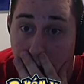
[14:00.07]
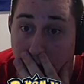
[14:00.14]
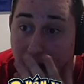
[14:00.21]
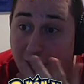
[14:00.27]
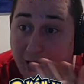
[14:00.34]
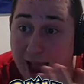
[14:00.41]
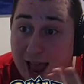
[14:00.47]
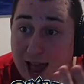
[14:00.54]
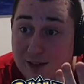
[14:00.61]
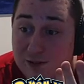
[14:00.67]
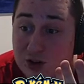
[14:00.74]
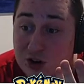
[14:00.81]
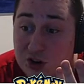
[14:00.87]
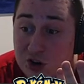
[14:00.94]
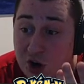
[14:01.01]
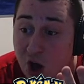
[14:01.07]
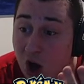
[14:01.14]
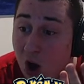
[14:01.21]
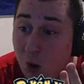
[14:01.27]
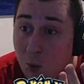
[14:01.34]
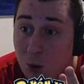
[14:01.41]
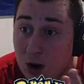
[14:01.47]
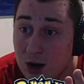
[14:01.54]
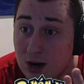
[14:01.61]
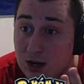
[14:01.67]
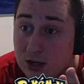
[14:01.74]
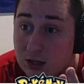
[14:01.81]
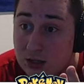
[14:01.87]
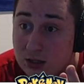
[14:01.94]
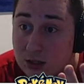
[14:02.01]
I have no
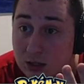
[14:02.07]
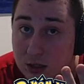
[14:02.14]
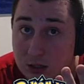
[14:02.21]
words.